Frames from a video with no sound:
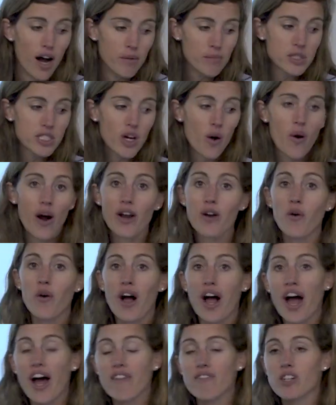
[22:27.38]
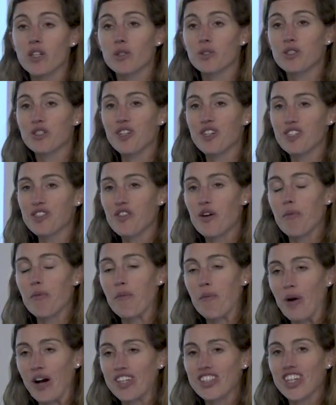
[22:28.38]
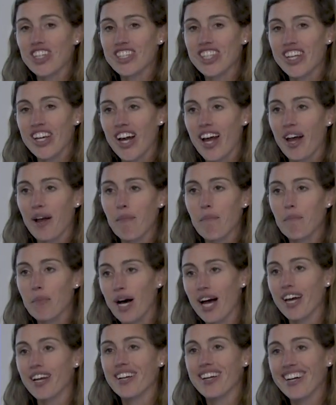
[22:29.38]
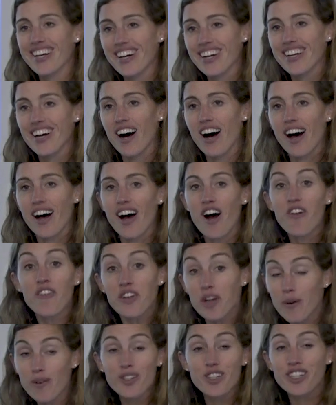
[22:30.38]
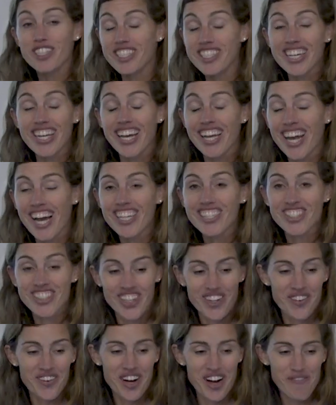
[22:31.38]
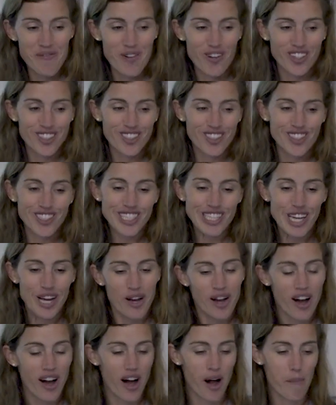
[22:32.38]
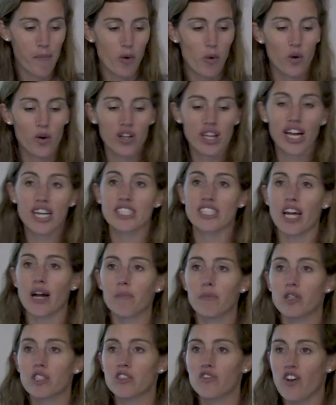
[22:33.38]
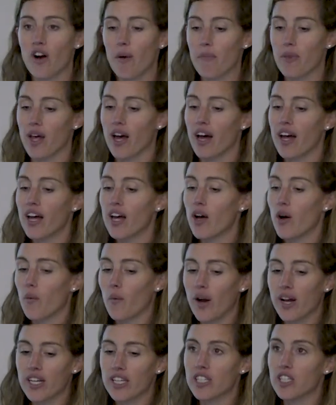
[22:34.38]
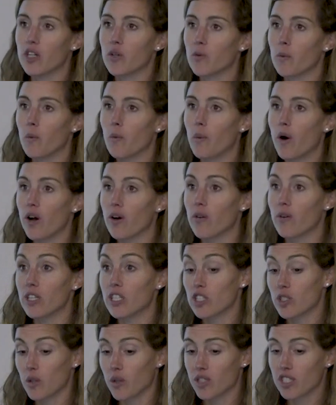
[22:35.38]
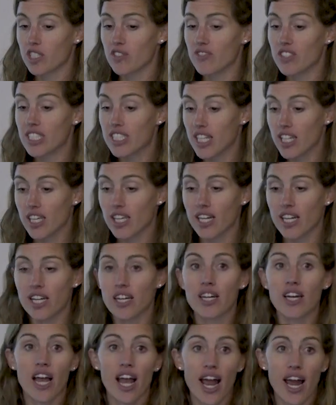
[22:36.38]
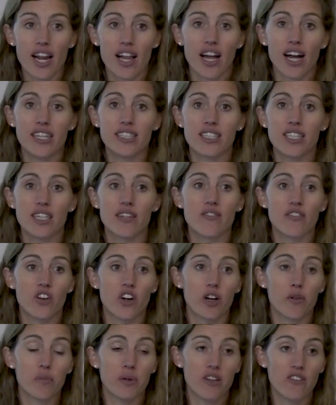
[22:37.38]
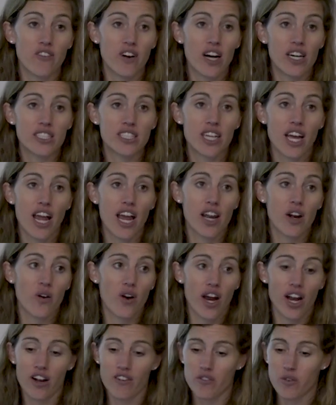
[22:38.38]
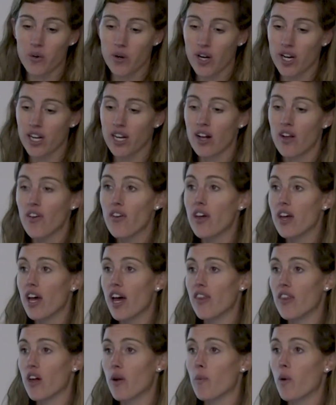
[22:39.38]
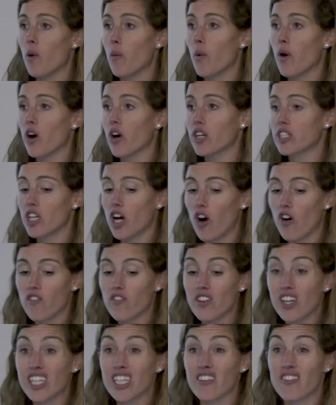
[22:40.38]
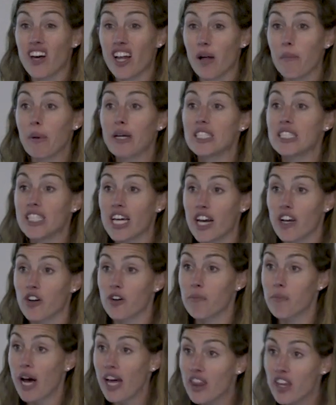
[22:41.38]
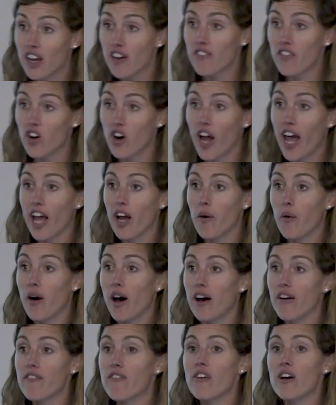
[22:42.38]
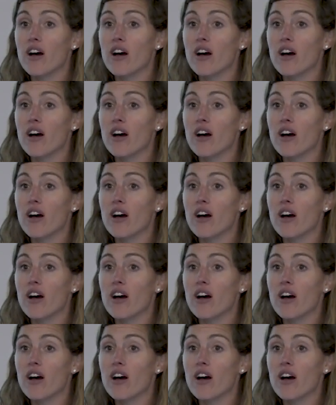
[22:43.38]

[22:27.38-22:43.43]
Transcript: So I don't have any results from the project today, but hopefully we'll do this again next year and we'll have more results. But we'll collect samples from the Wayne Hill Water Resource Facility, analyze it for PFAS and organic fluorine, and then we'll work to hopefully develop a standard method for AOF.